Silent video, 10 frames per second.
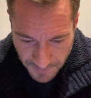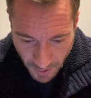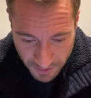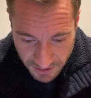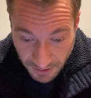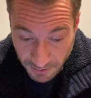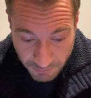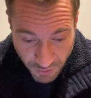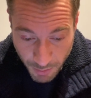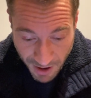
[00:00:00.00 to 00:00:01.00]
Honestly,
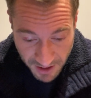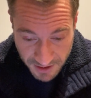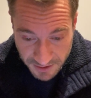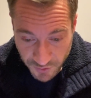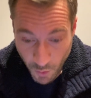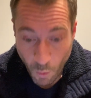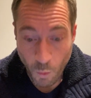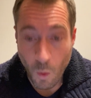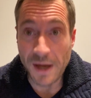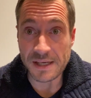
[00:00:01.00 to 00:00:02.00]
pre-painted is the
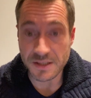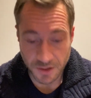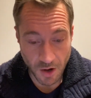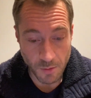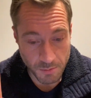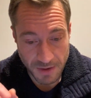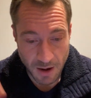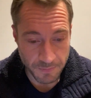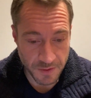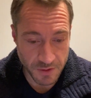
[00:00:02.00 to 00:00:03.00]
way to go.
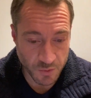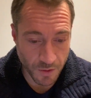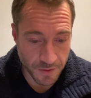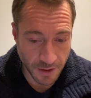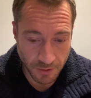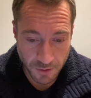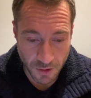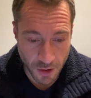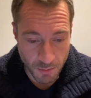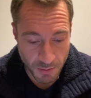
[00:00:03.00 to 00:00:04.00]
Now, there is one thing that
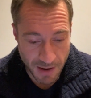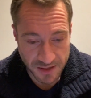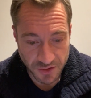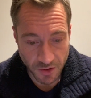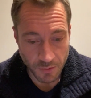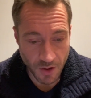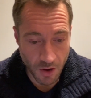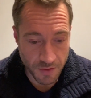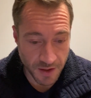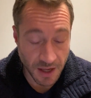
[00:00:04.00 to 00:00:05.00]
Urbanmatz do that I
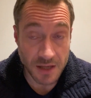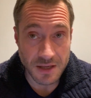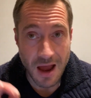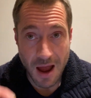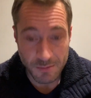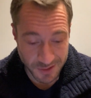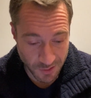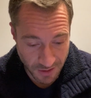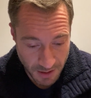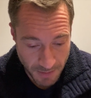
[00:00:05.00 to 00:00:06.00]
think is
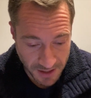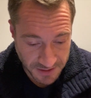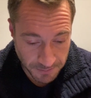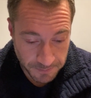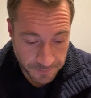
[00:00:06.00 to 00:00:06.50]
absolutely amazing.